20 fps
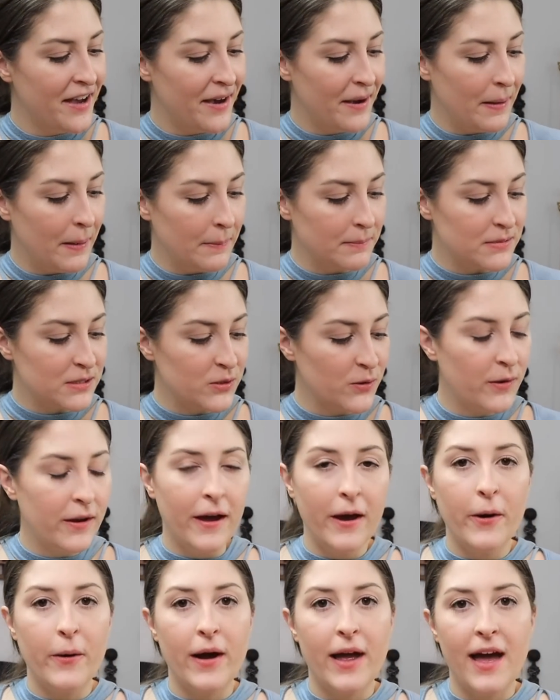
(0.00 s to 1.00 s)
So
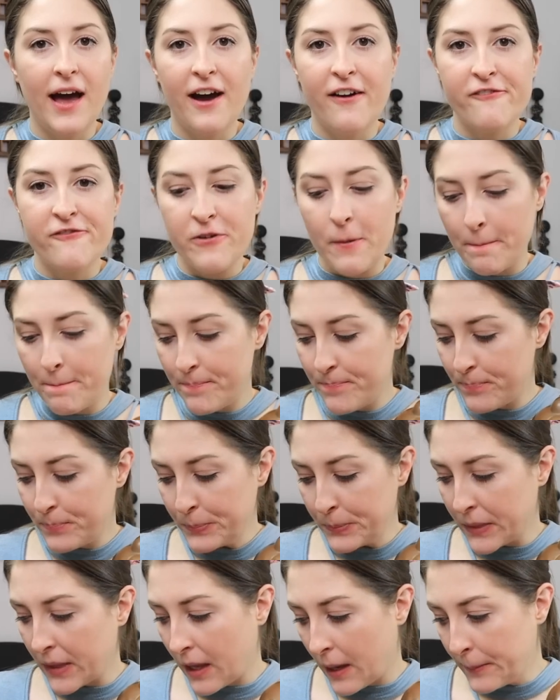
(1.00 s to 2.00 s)
now I have
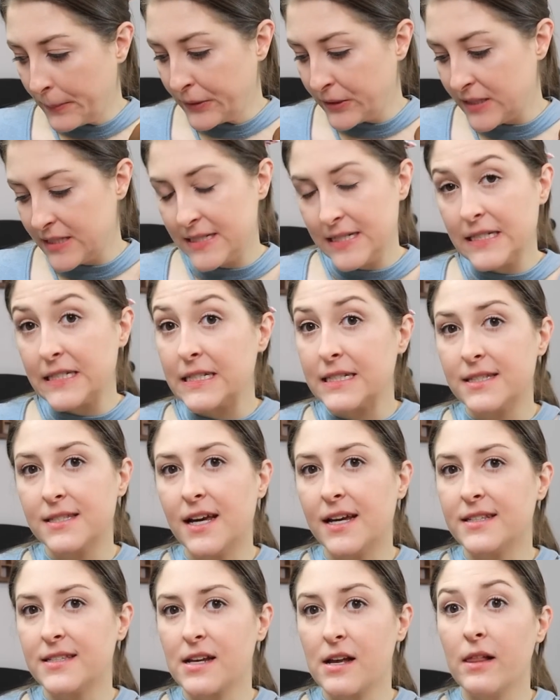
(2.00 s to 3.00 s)
a pretty decent
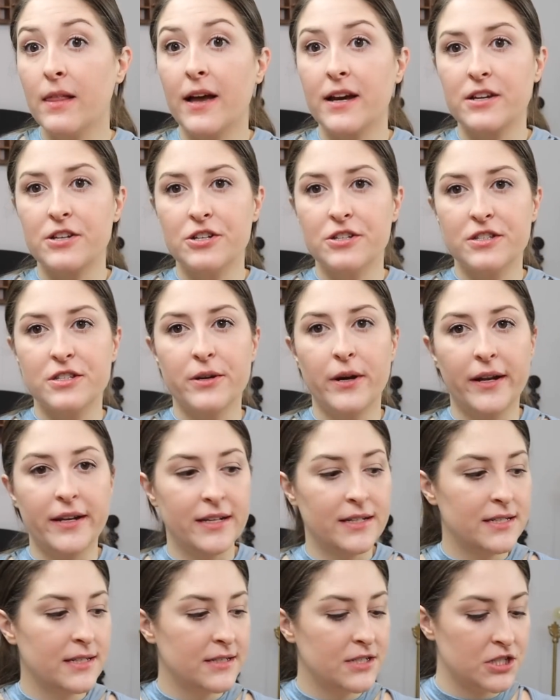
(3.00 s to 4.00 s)
sized collection, so I
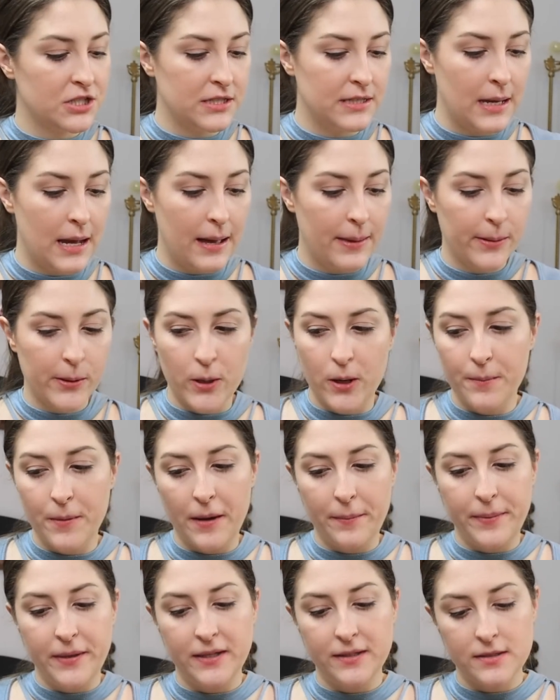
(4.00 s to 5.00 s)
need to just gather all
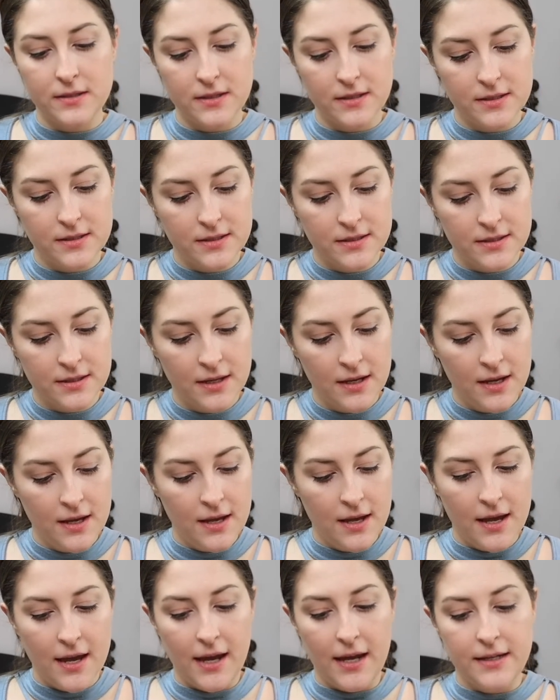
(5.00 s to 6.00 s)
my pieces
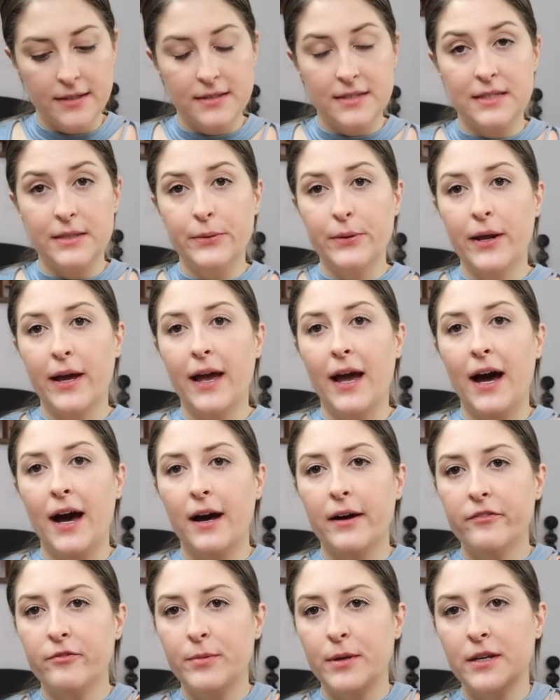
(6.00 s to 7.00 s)
and see what I
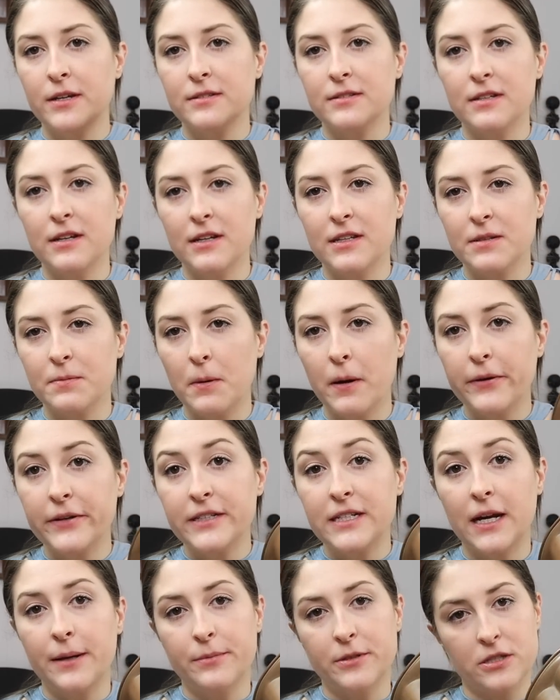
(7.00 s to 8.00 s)
have, because it's probably
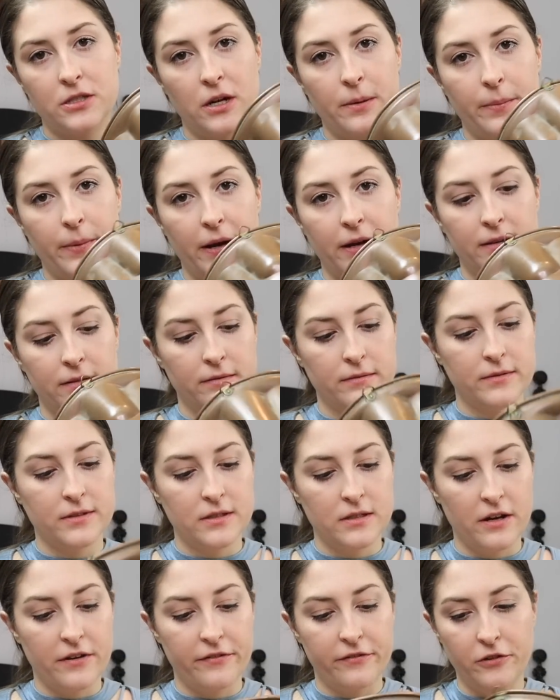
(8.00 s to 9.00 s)
time to stop buying
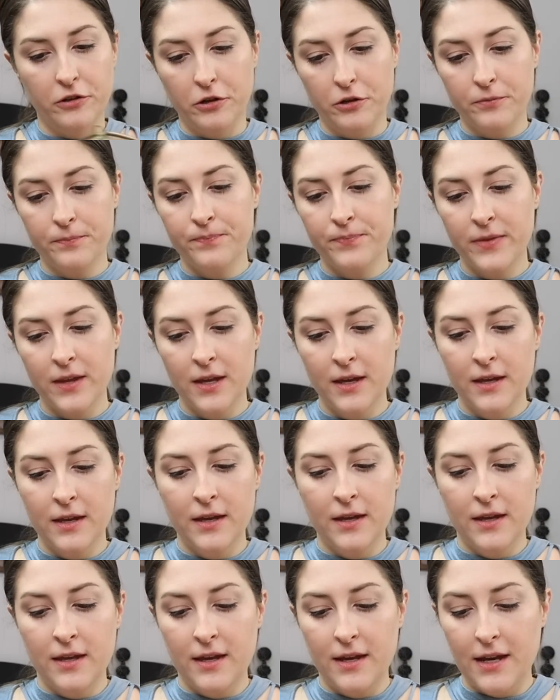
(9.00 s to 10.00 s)
stuff, you know?
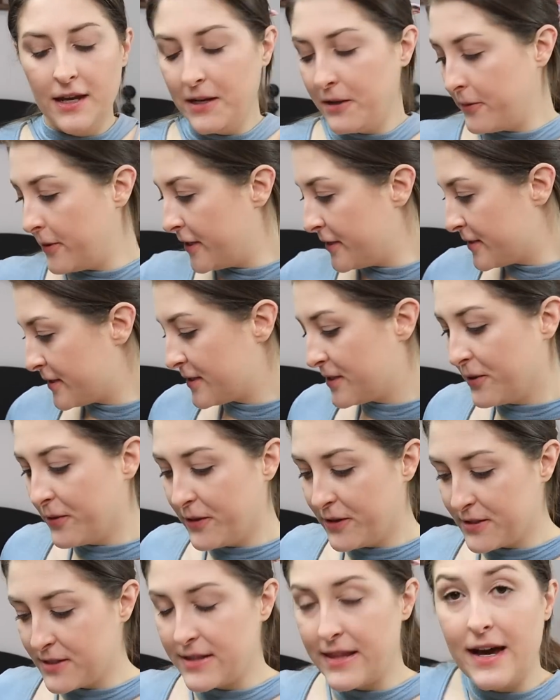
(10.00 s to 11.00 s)
Anyways, so there's